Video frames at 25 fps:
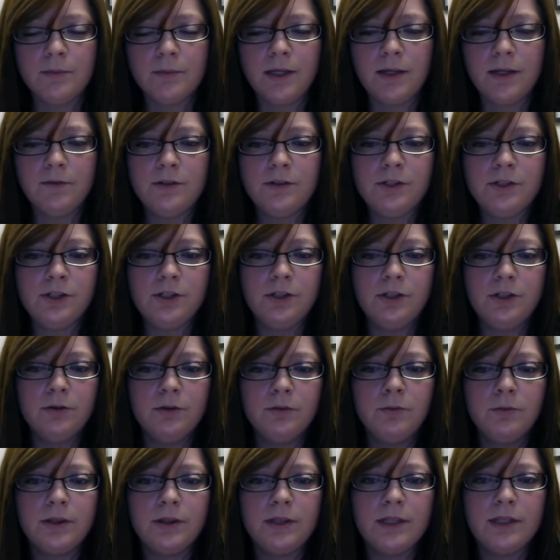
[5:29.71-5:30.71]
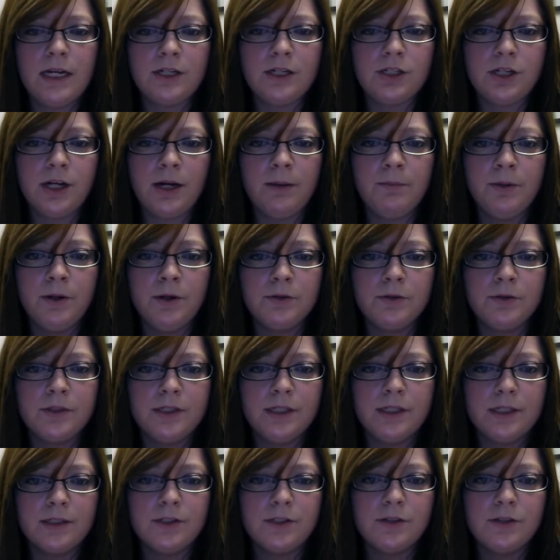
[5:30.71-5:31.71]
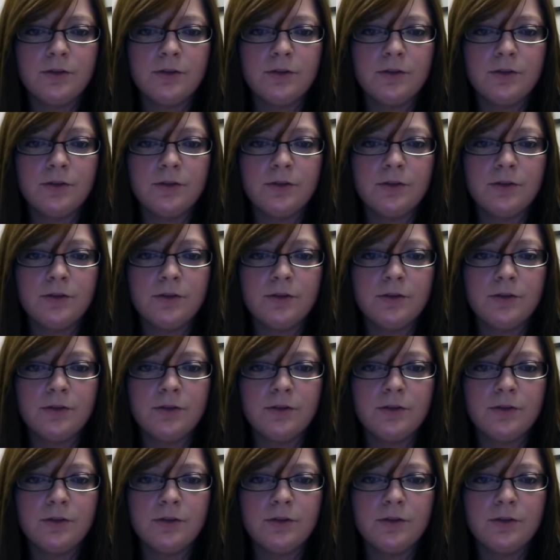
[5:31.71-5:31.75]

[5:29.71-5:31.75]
given to you with that job posting,